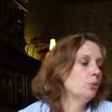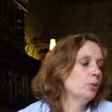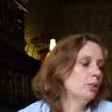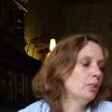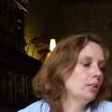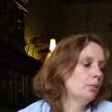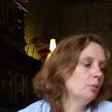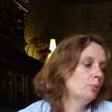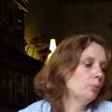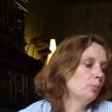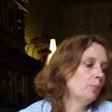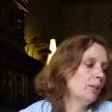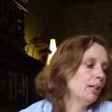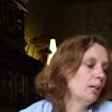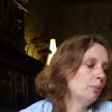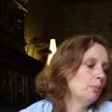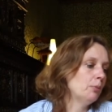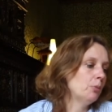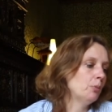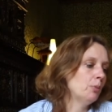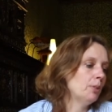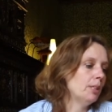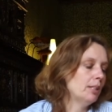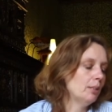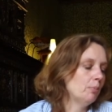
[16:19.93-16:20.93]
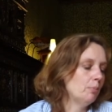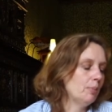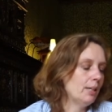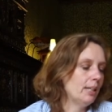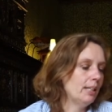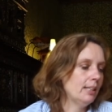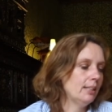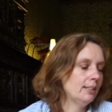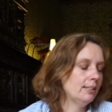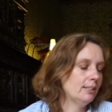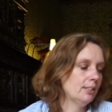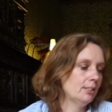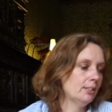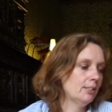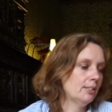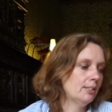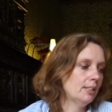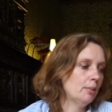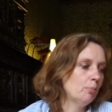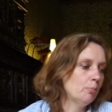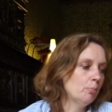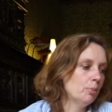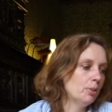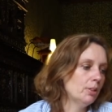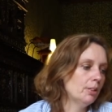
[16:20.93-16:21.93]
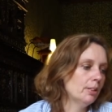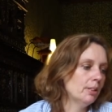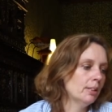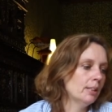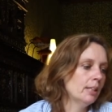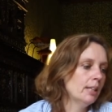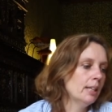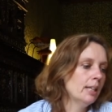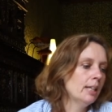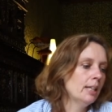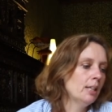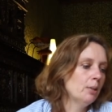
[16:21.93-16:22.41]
Well, perhaps we can make it just simpler